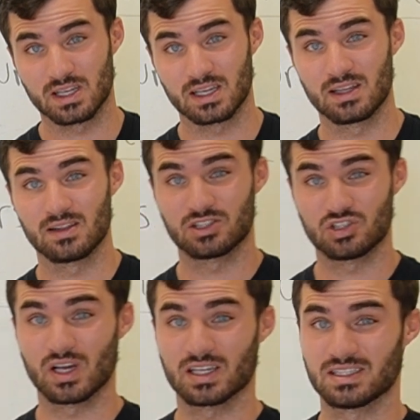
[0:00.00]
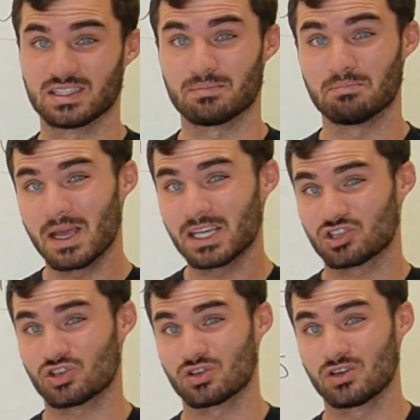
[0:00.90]
thing that you guys need to make
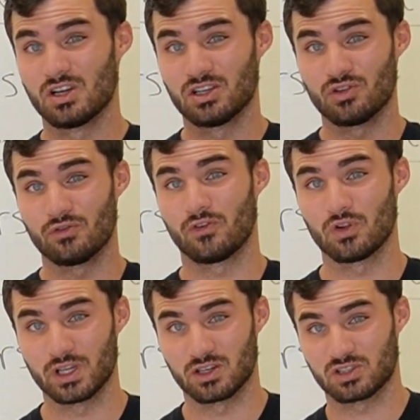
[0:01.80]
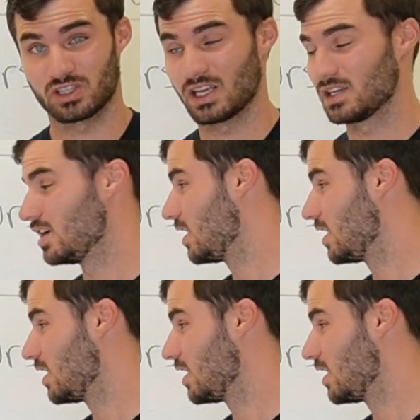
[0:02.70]
sure you fully understand